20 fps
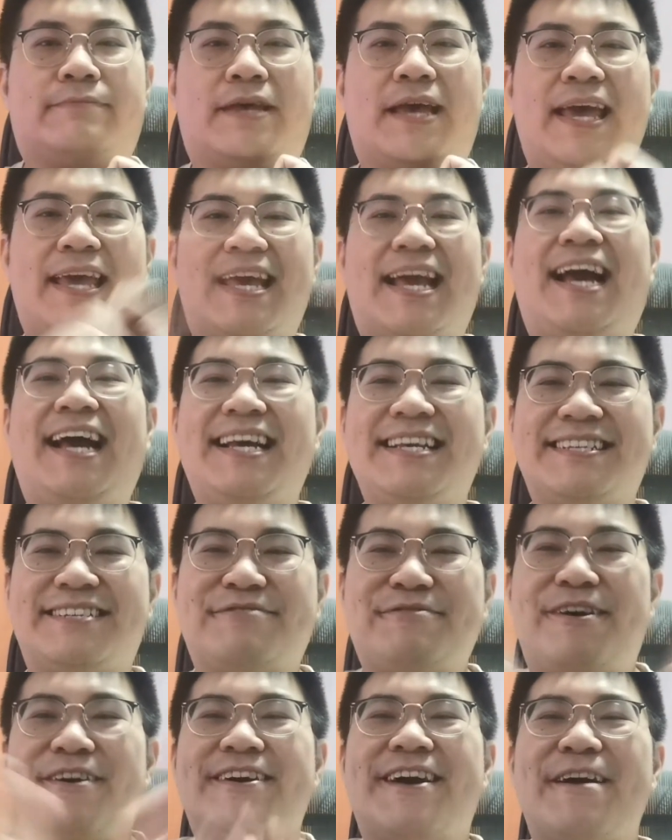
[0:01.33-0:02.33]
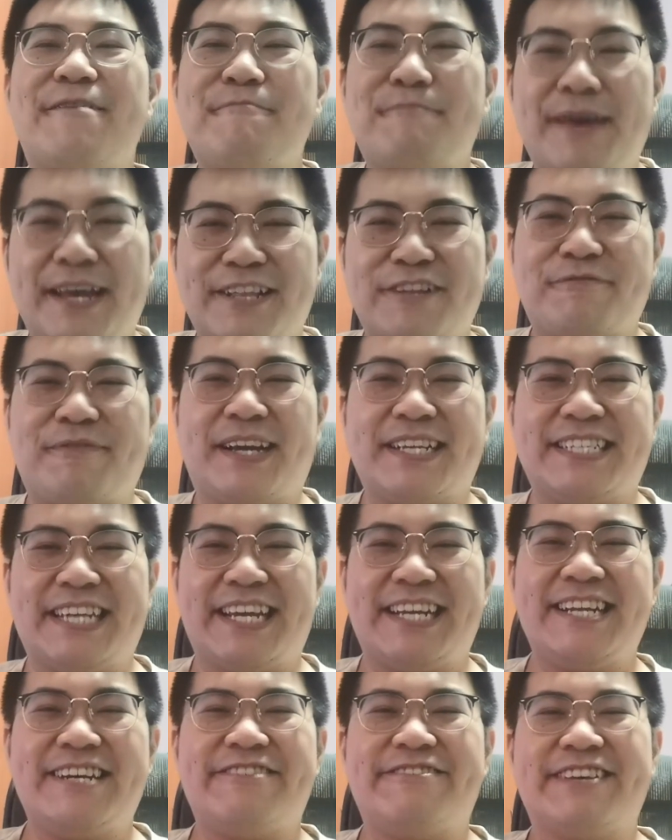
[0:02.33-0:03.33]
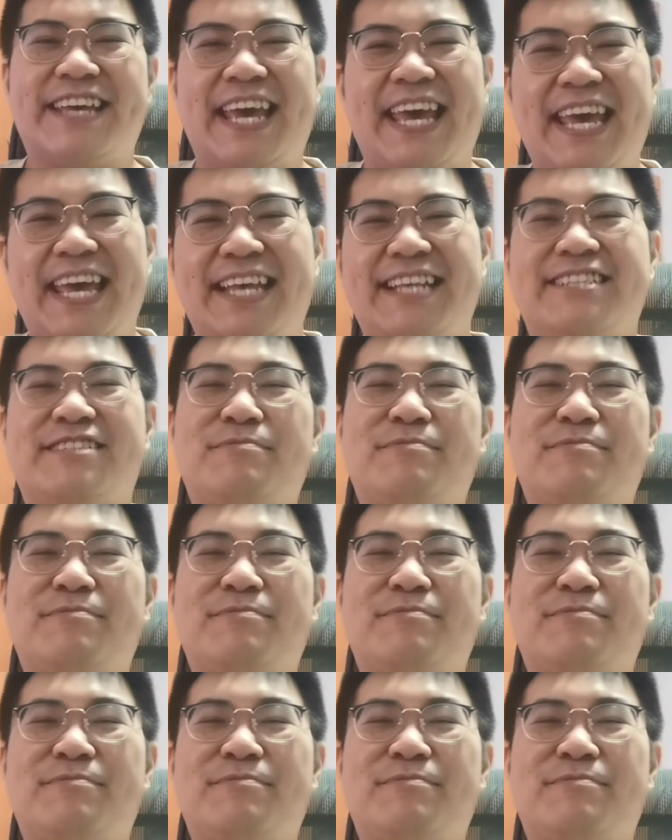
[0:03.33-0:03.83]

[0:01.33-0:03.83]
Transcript: Hey guys, welcome back to my channel again.